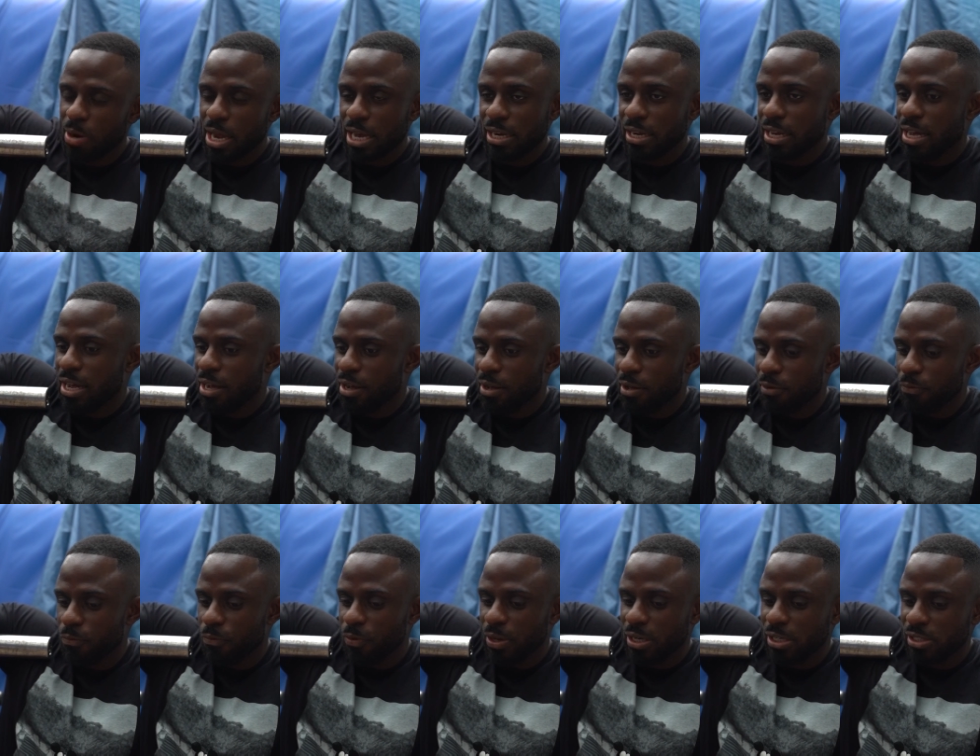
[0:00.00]
ride it out
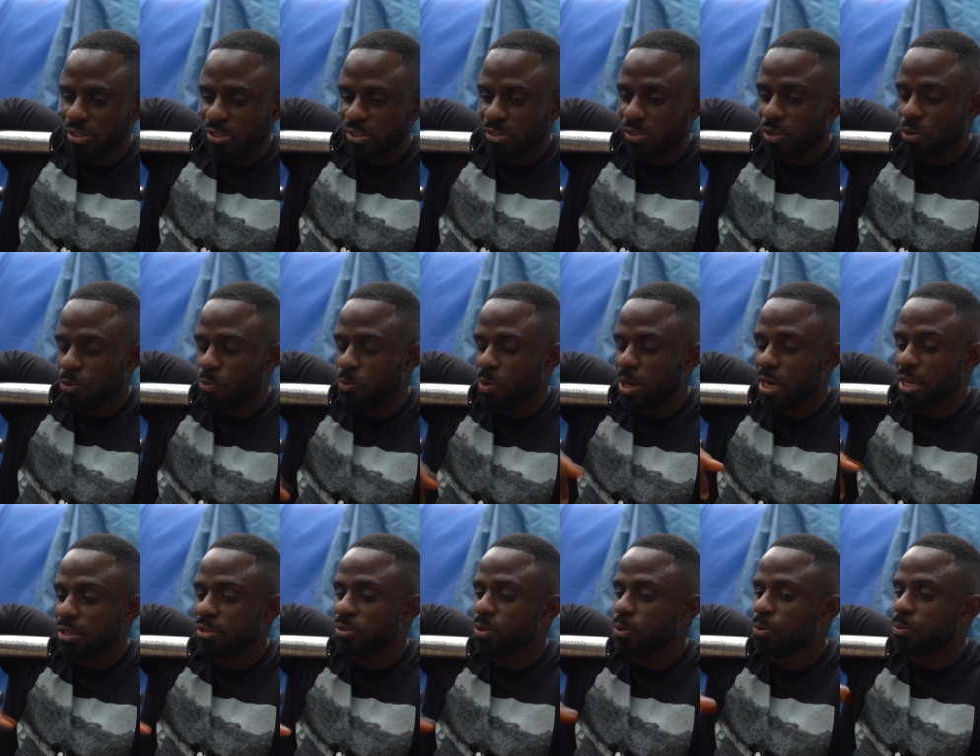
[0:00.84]
and finish. So
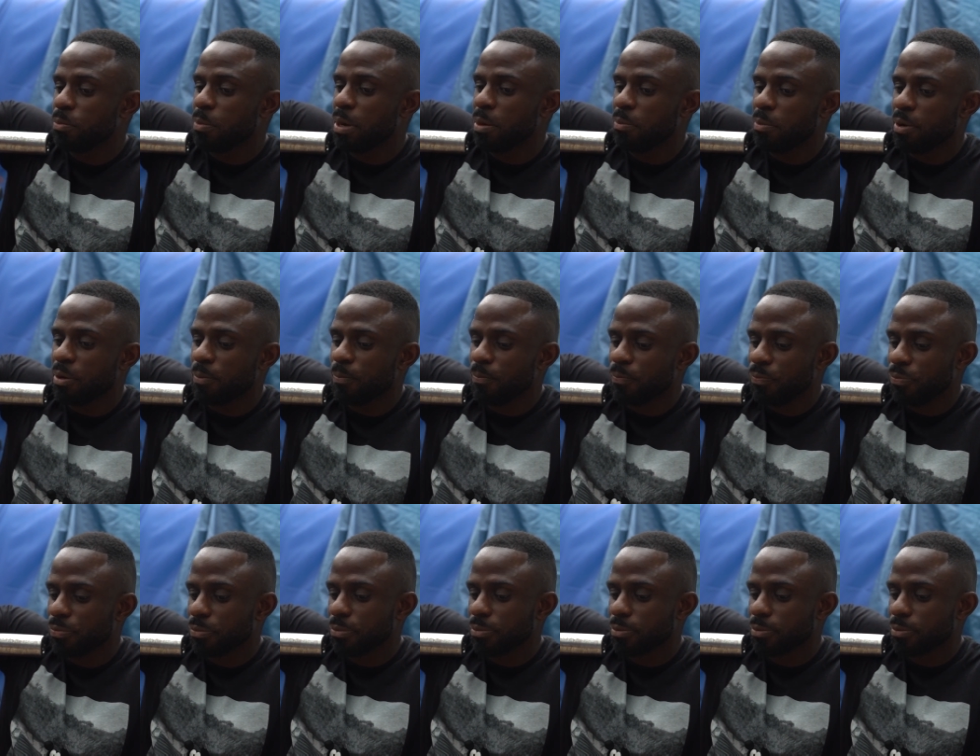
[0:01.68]
when I told my mum